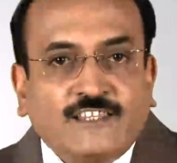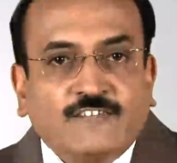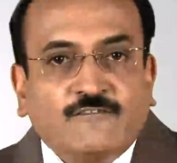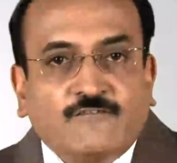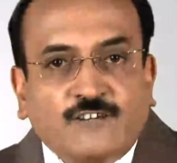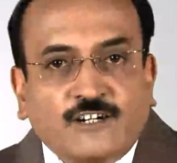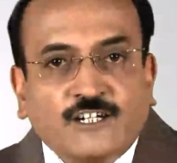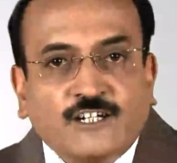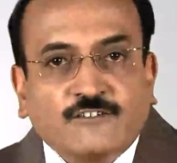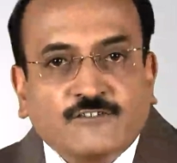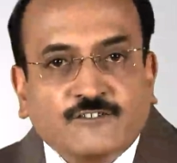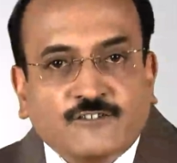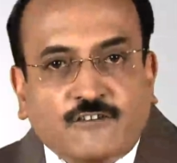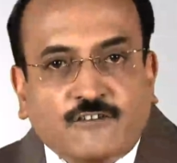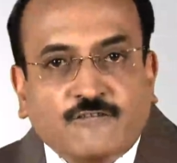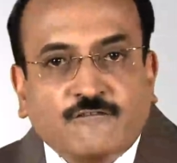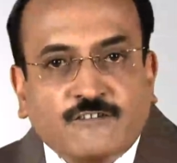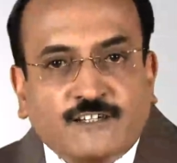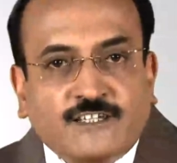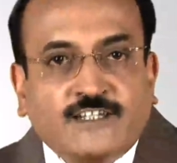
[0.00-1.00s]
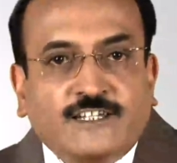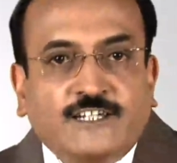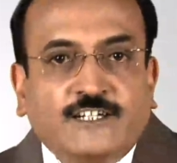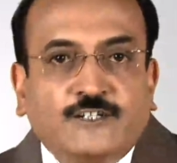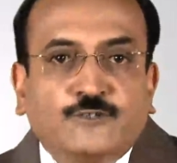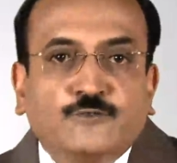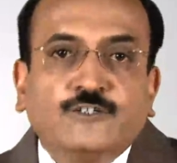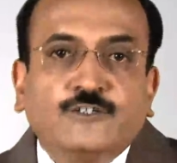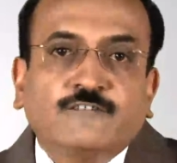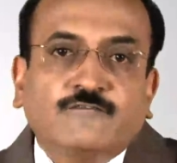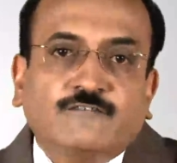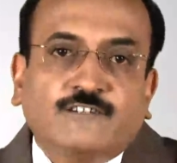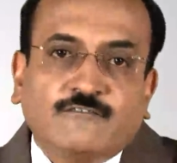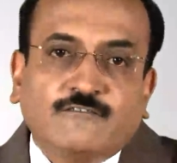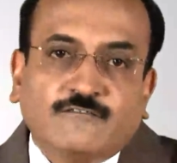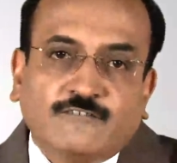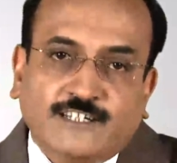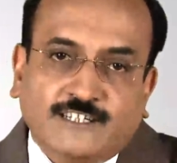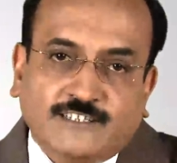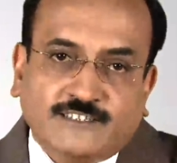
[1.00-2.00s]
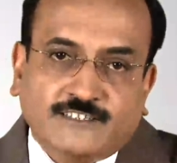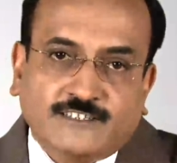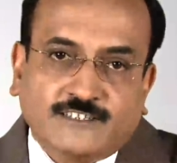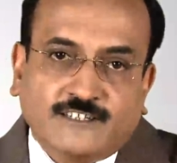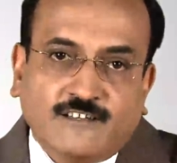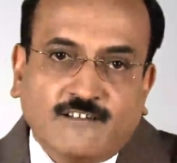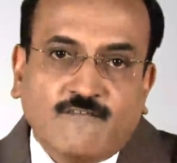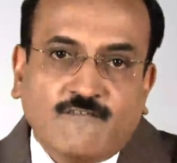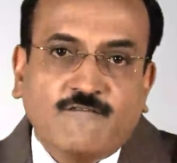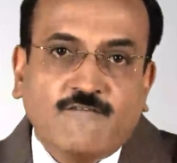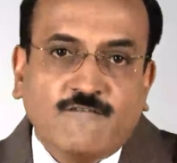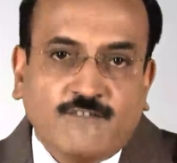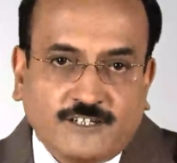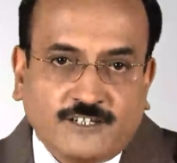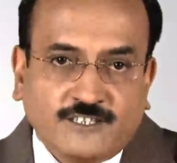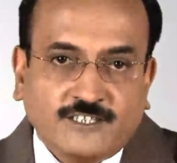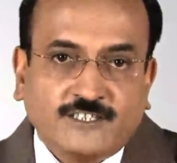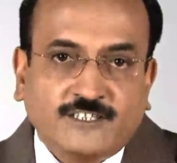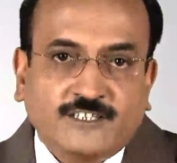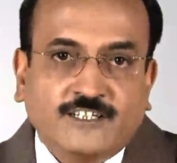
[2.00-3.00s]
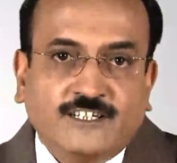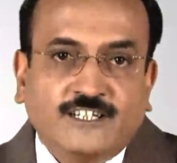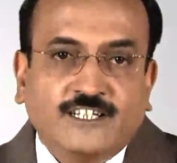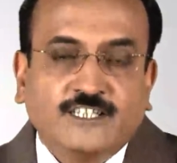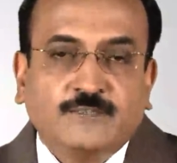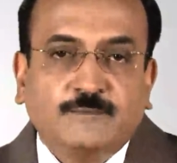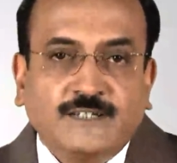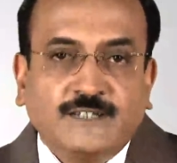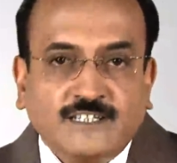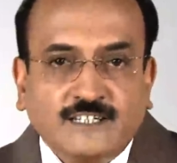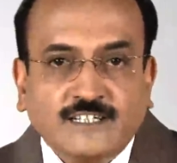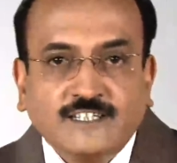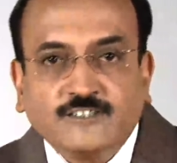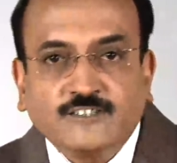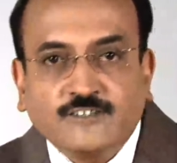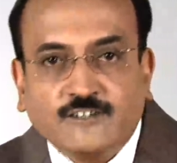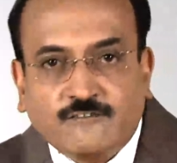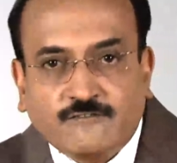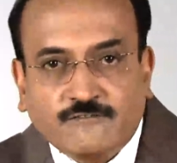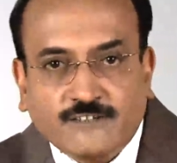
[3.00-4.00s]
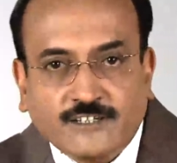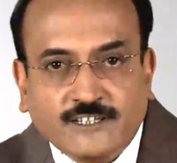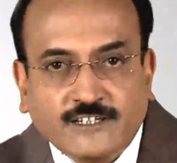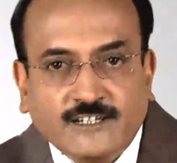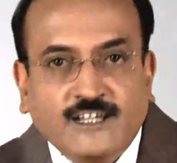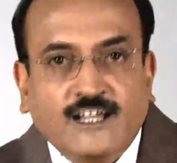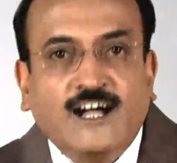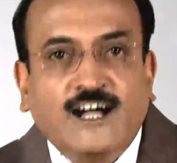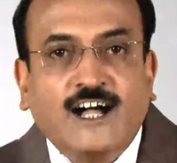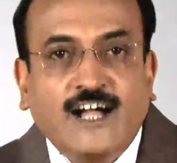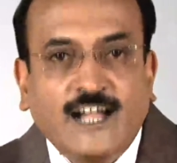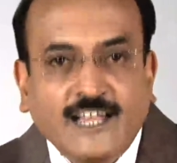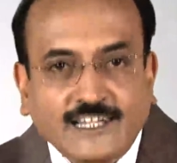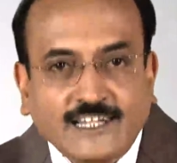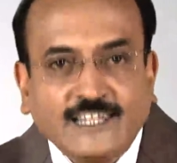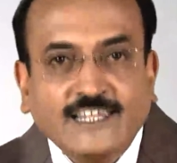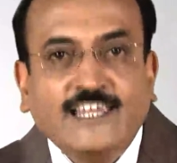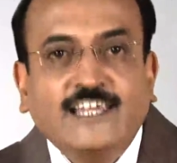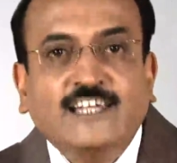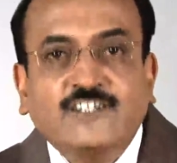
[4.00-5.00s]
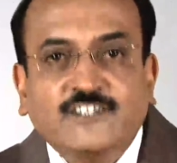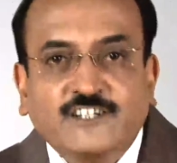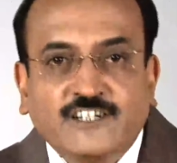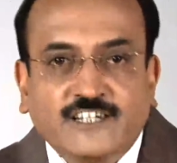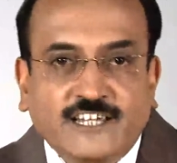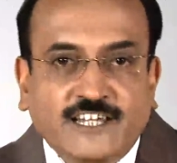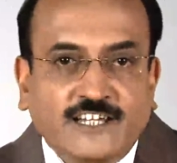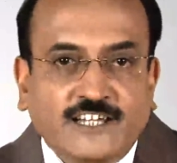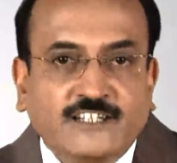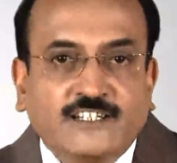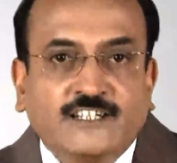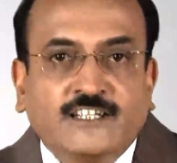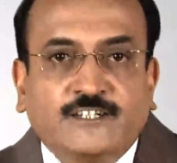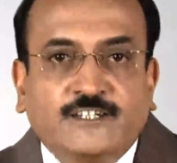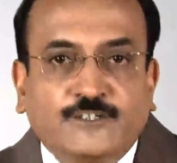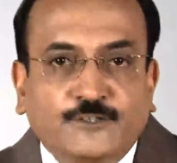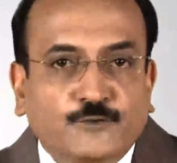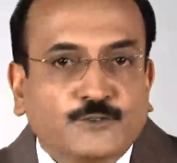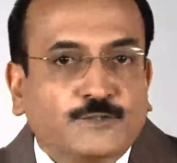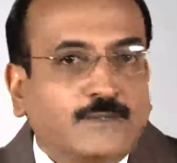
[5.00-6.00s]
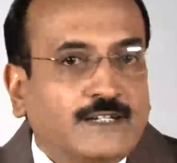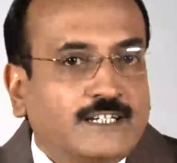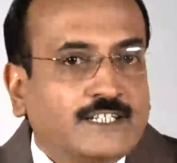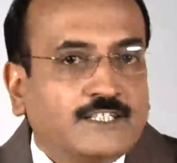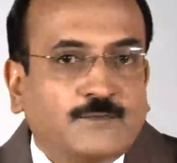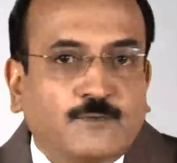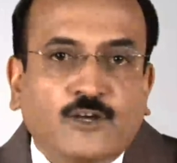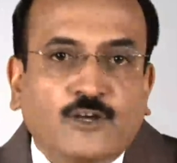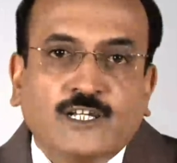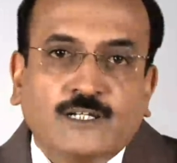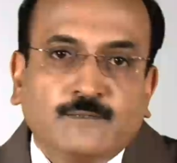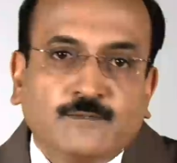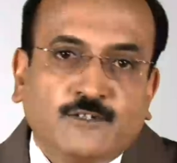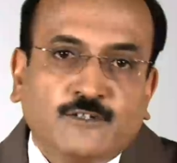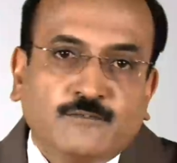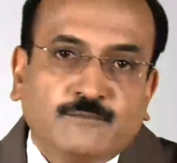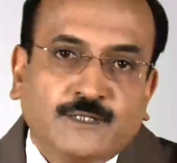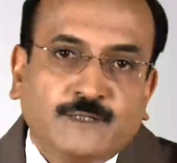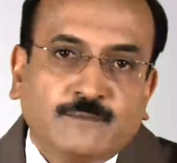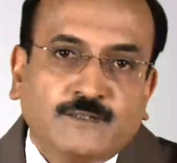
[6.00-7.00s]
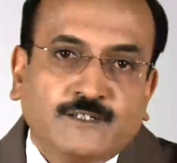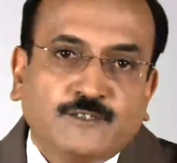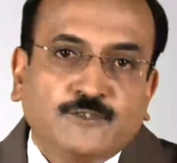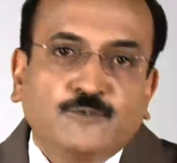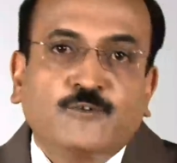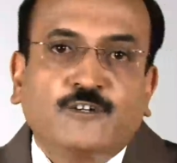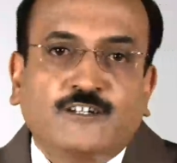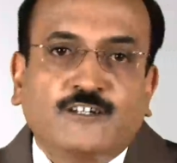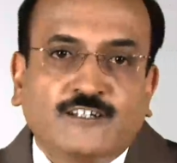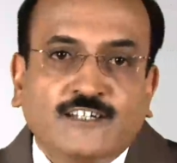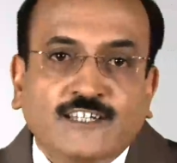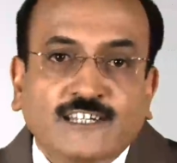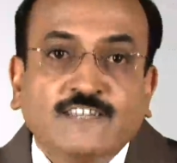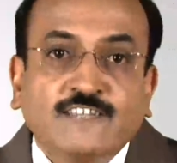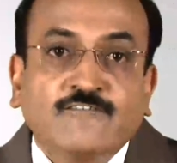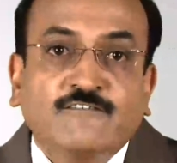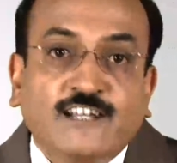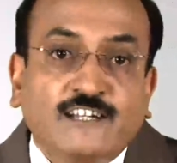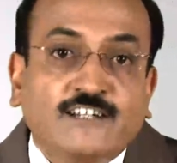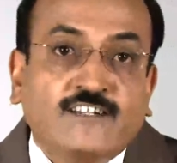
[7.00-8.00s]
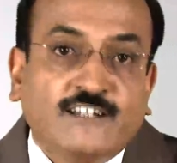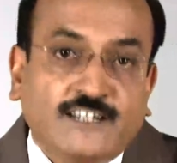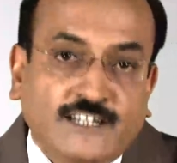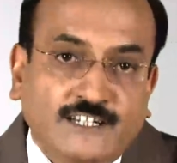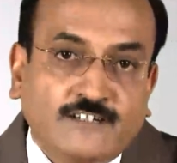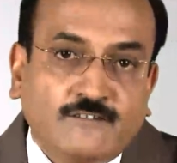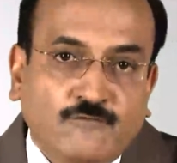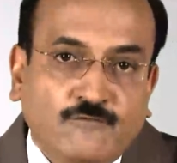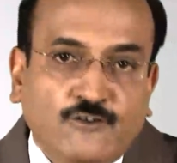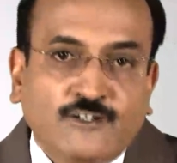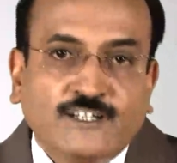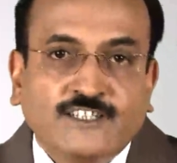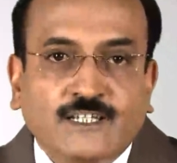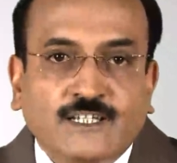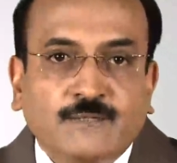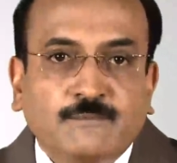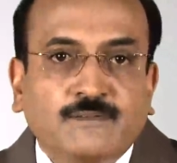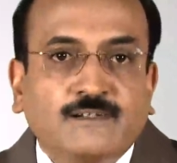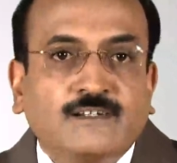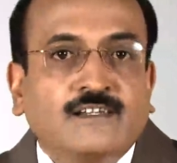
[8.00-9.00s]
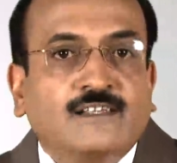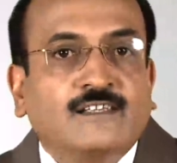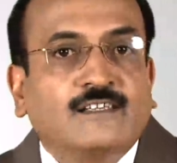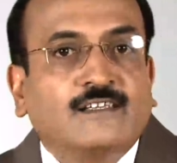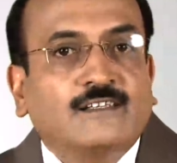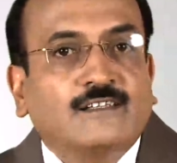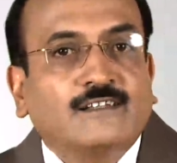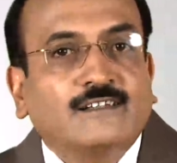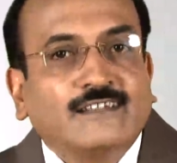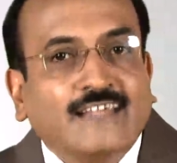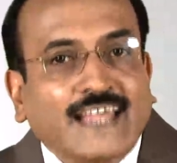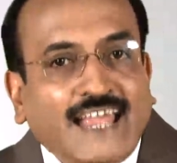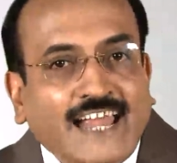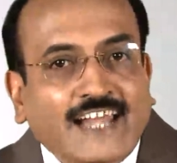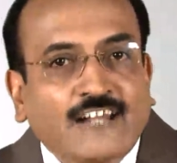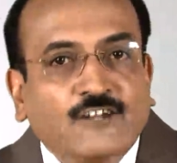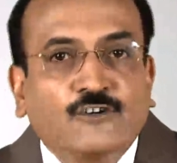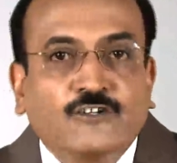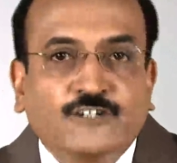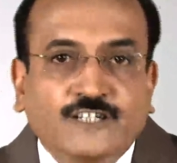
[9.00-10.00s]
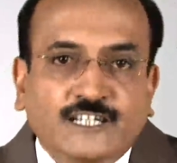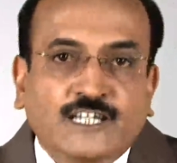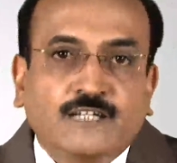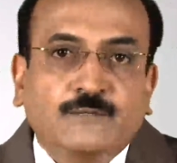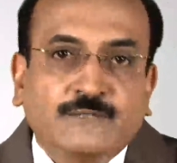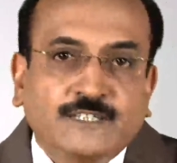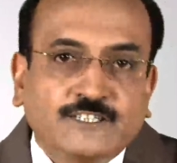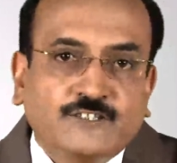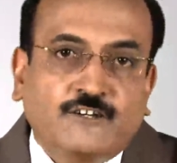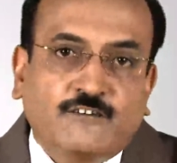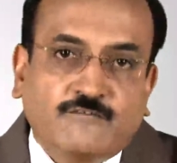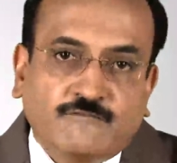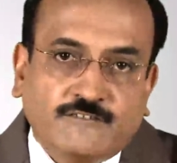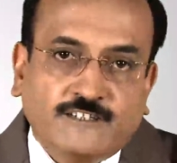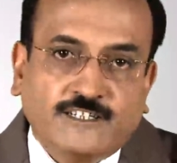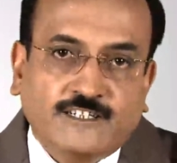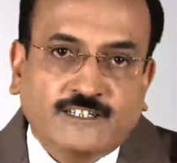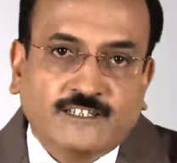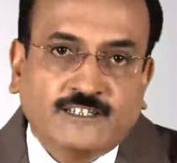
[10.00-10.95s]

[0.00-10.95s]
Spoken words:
the world of software in two different ways. First, a specialist software, highly intricate, used by a small number of people who are really well trained, for example, CAD or ERP software.